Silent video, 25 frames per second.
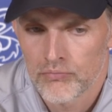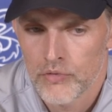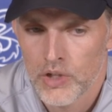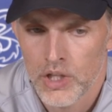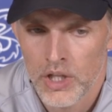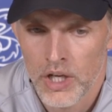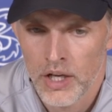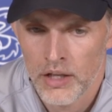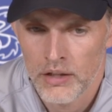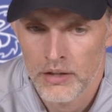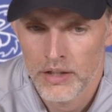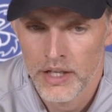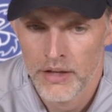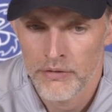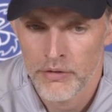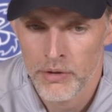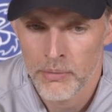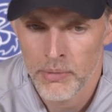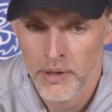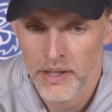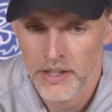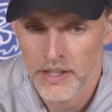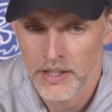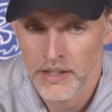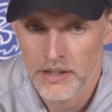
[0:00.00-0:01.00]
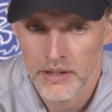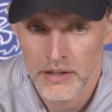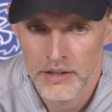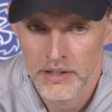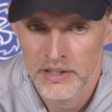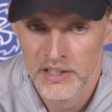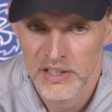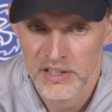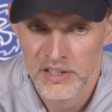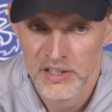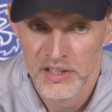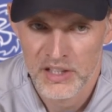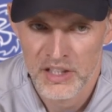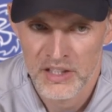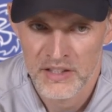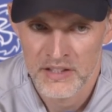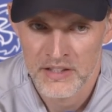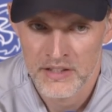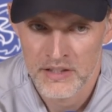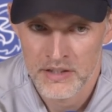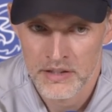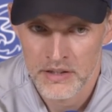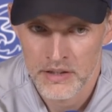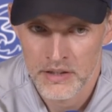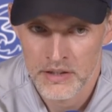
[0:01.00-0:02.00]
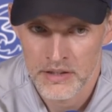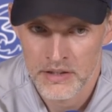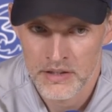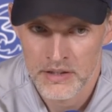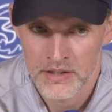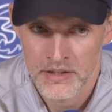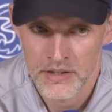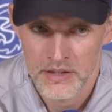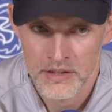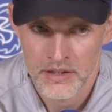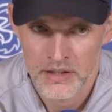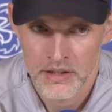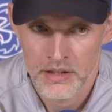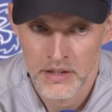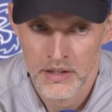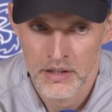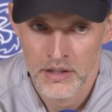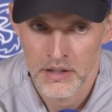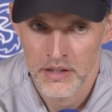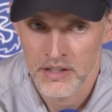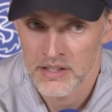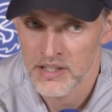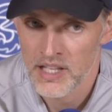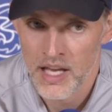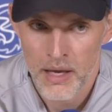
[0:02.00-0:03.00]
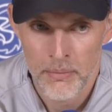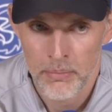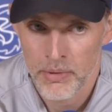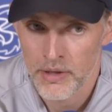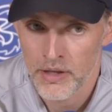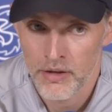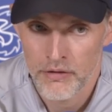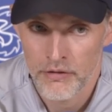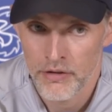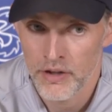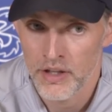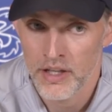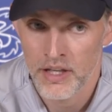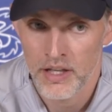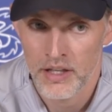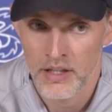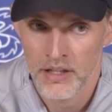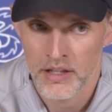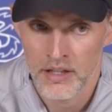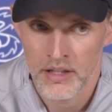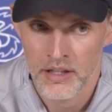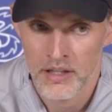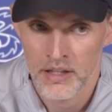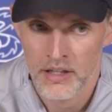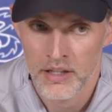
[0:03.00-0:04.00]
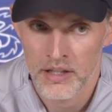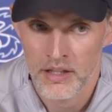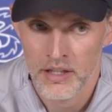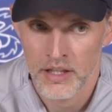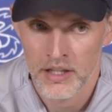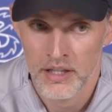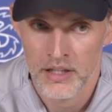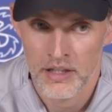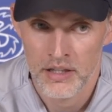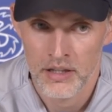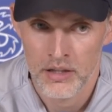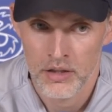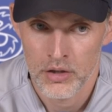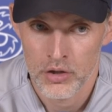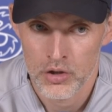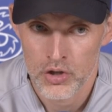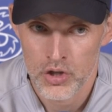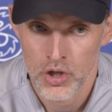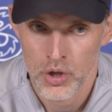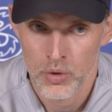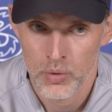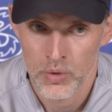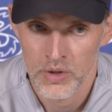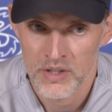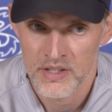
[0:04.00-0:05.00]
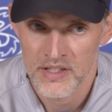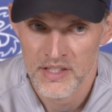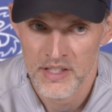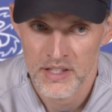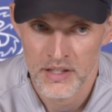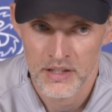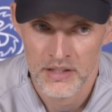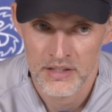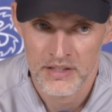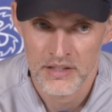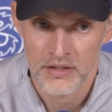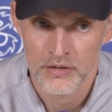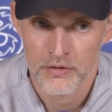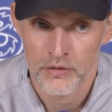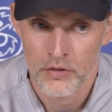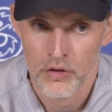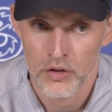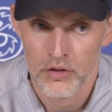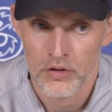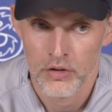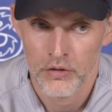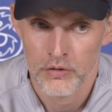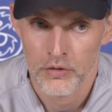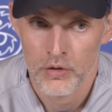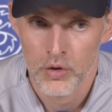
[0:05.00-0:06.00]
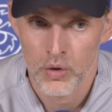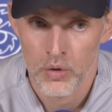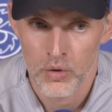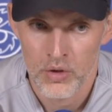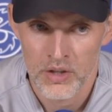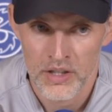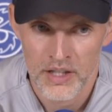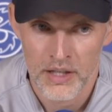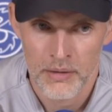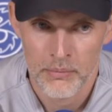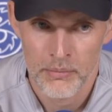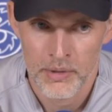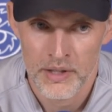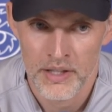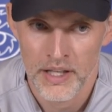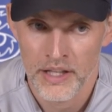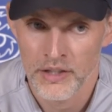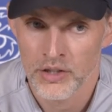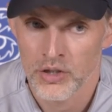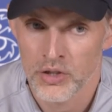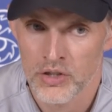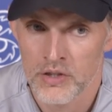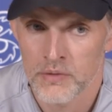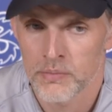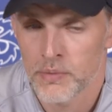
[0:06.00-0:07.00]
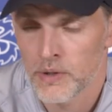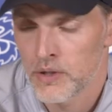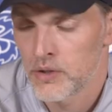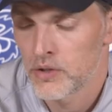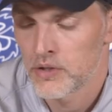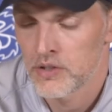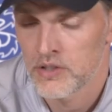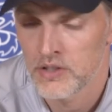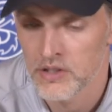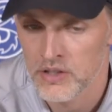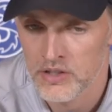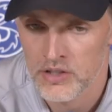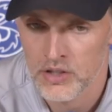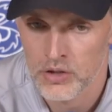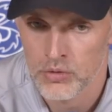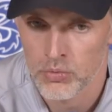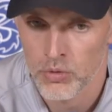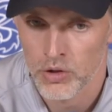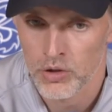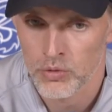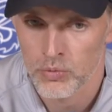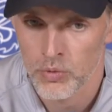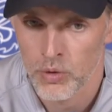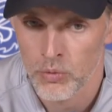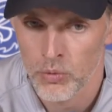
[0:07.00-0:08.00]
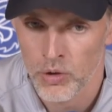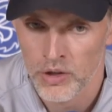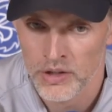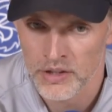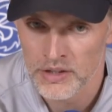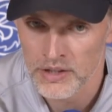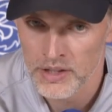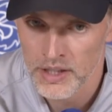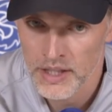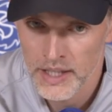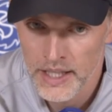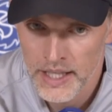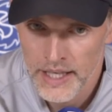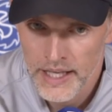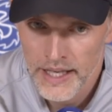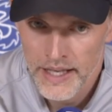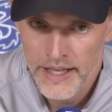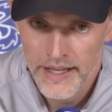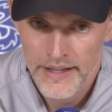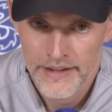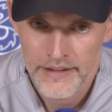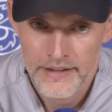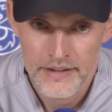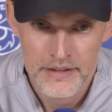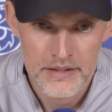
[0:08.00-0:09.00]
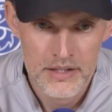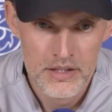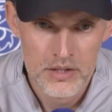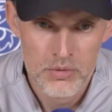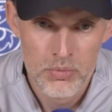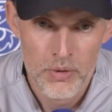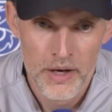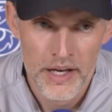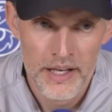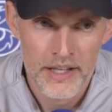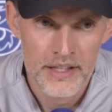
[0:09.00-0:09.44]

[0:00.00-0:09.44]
Yeah, everybody is happy if he can show his skills in front of goal and can be dangerous, because this is what we want, and this is why